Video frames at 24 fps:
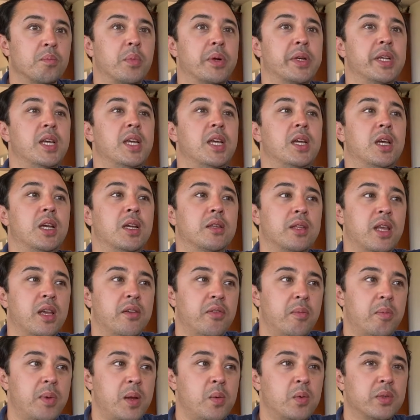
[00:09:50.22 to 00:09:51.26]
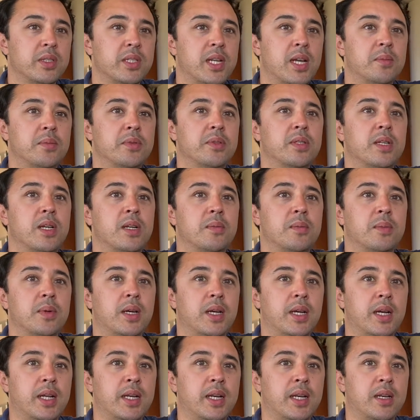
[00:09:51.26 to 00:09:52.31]
But David Blaine was in Amsterdam,
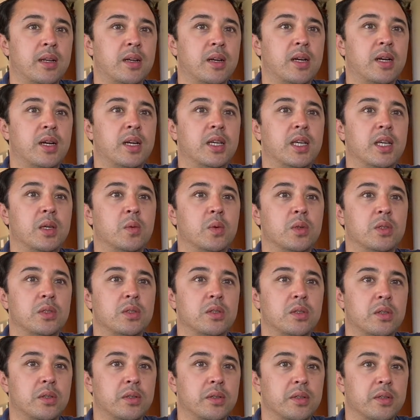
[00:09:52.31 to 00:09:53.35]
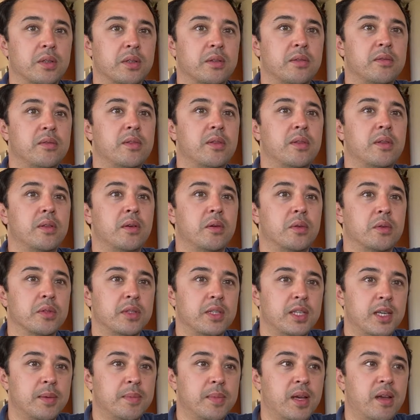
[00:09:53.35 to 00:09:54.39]
and he was on
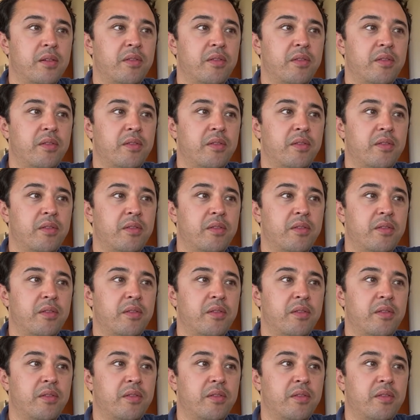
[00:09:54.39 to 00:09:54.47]
TMF.